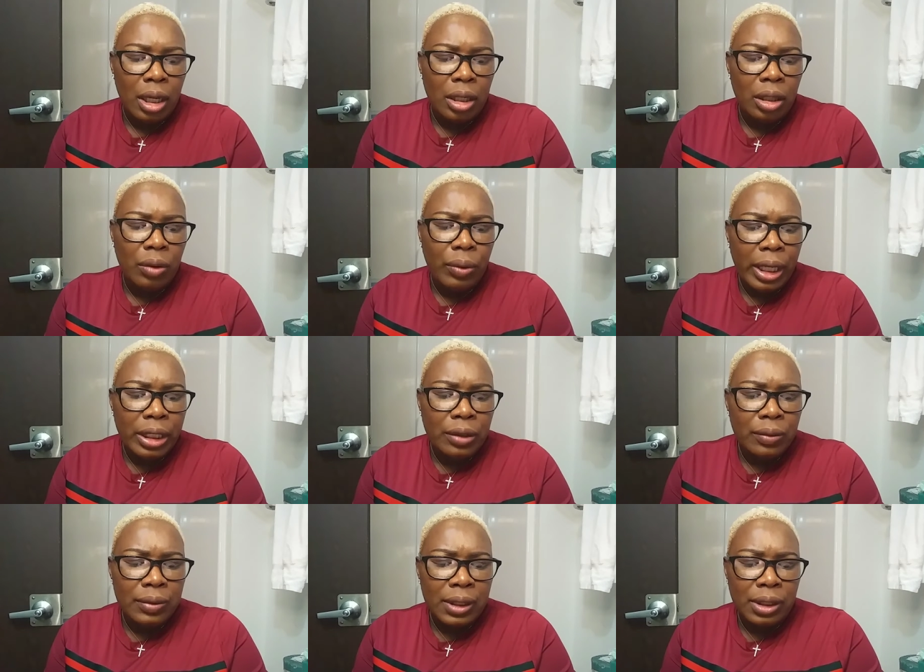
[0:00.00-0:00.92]
Now I
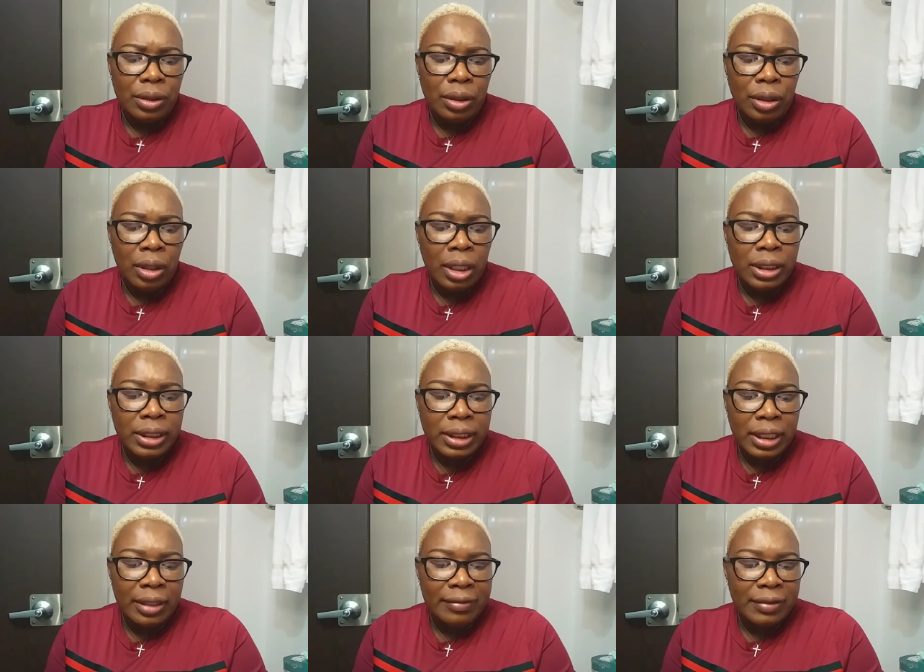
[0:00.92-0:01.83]
know that the Lord
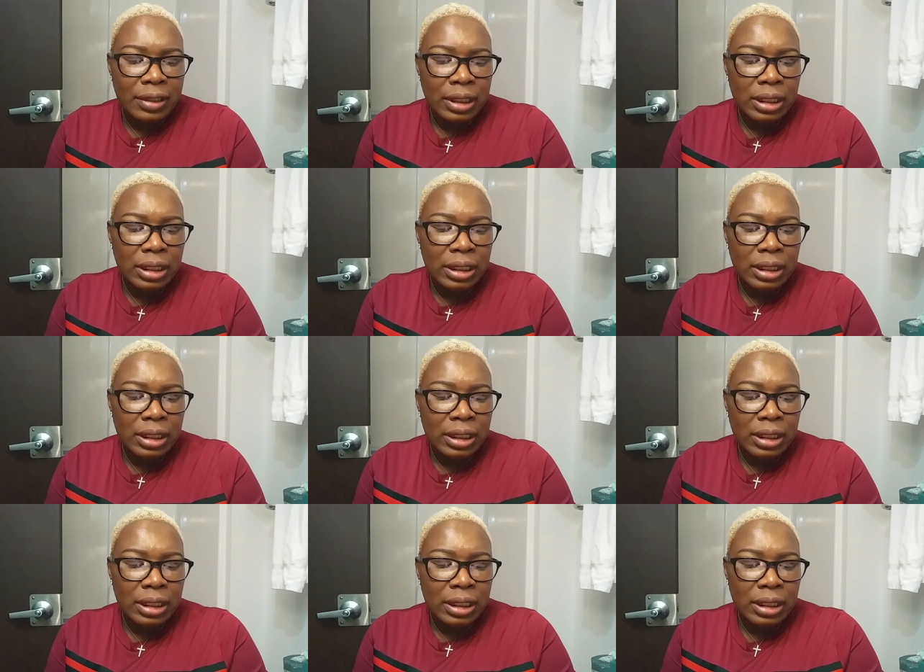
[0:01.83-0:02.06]
saves